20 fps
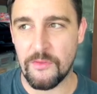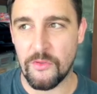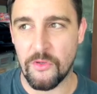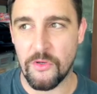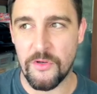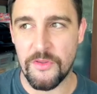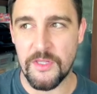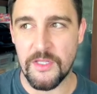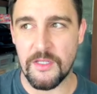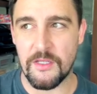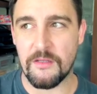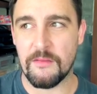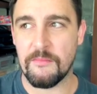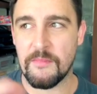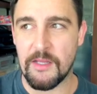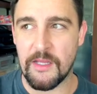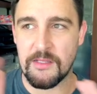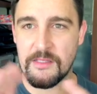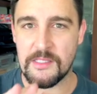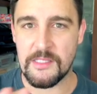or the
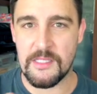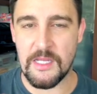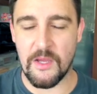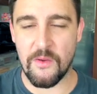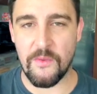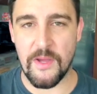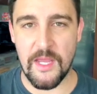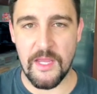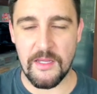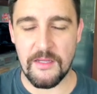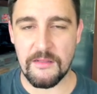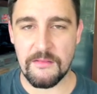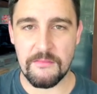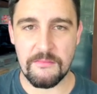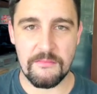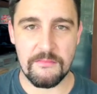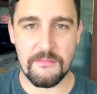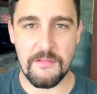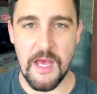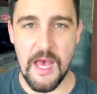stairway
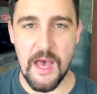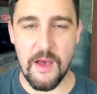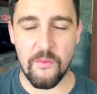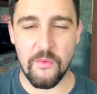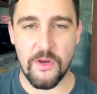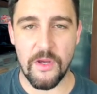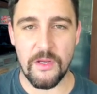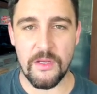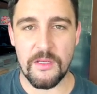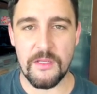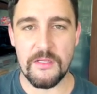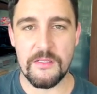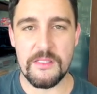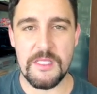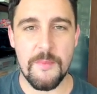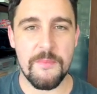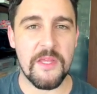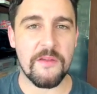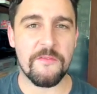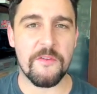artwork,
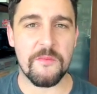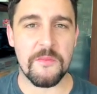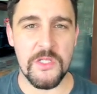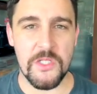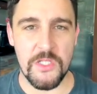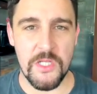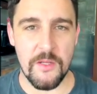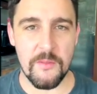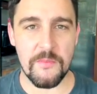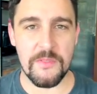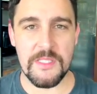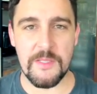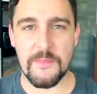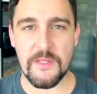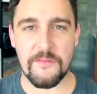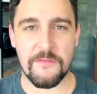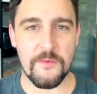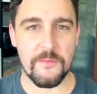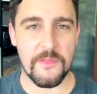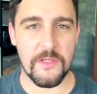something from the ship,
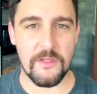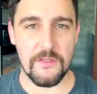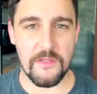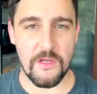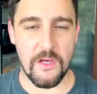something from the